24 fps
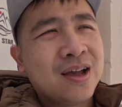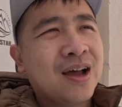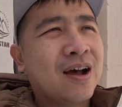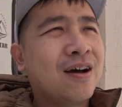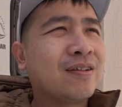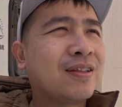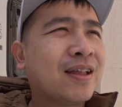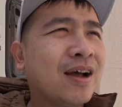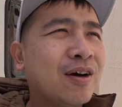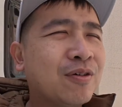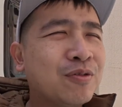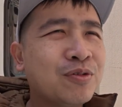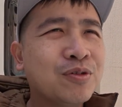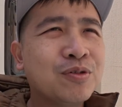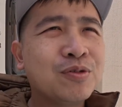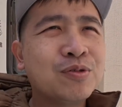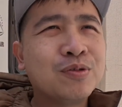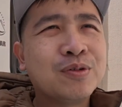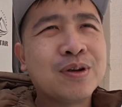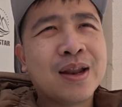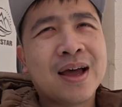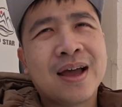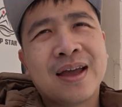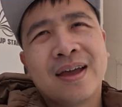I'll tell
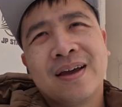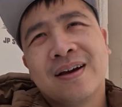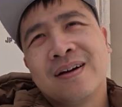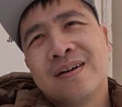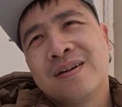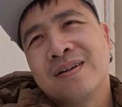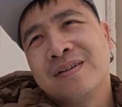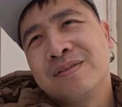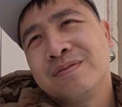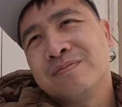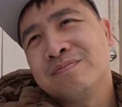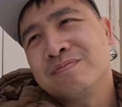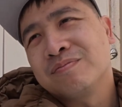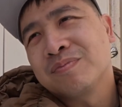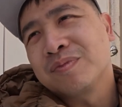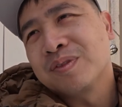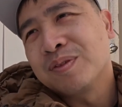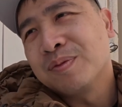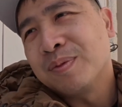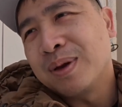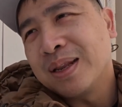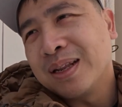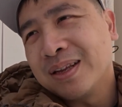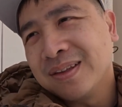you
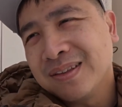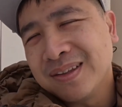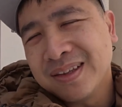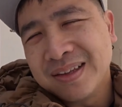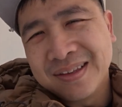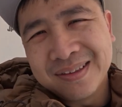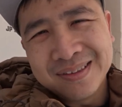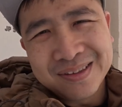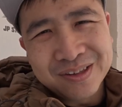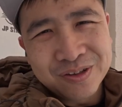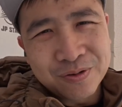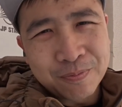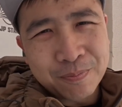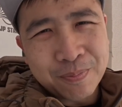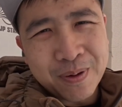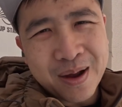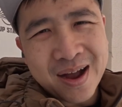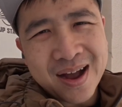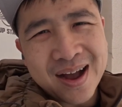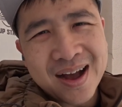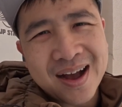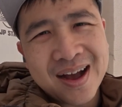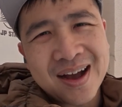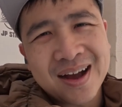whether is it easy to
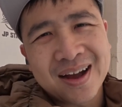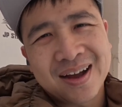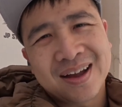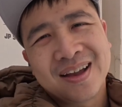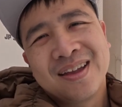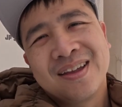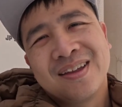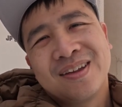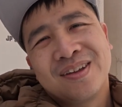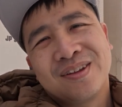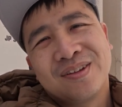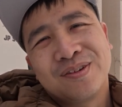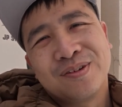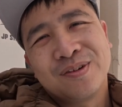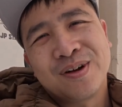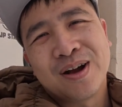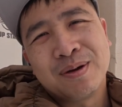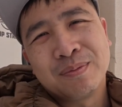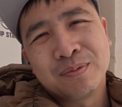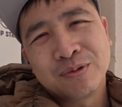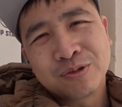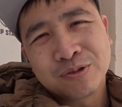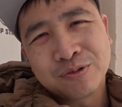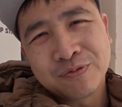park. You know,
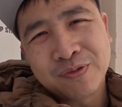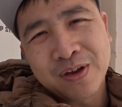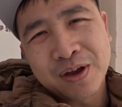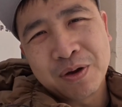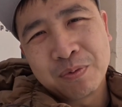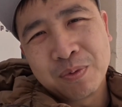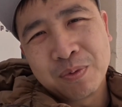I'm also very